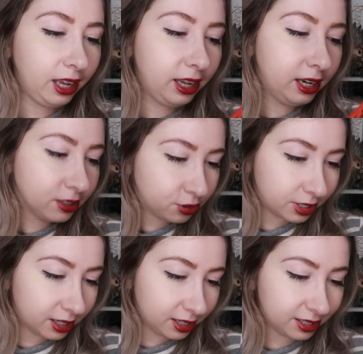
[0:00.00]
it is
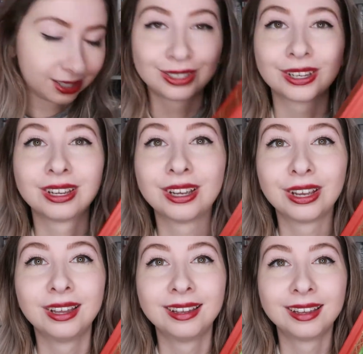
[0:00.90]
just
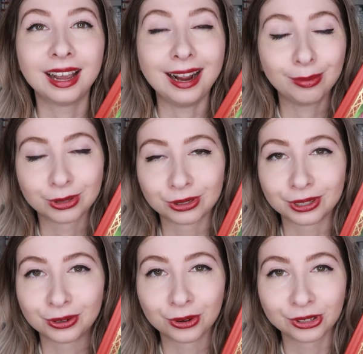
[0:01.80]

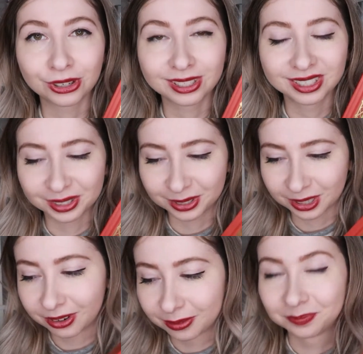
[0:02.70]
absolutely gorgeous.
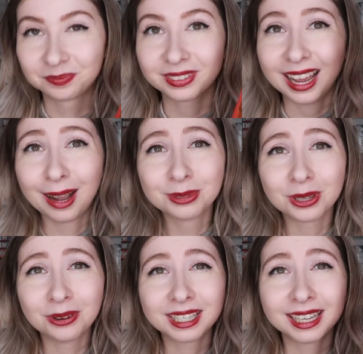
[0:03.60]
So I'm
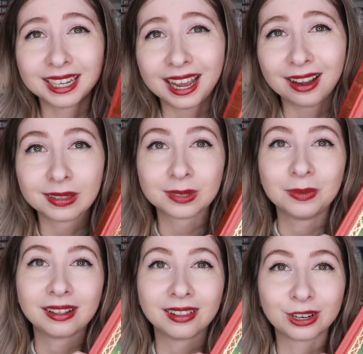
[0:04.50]
so excited to have this in
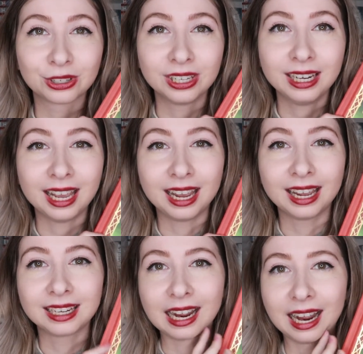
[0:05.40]
my collection,
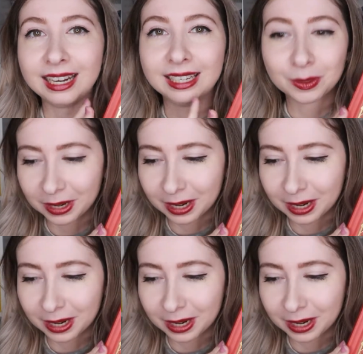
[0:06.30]
and I need to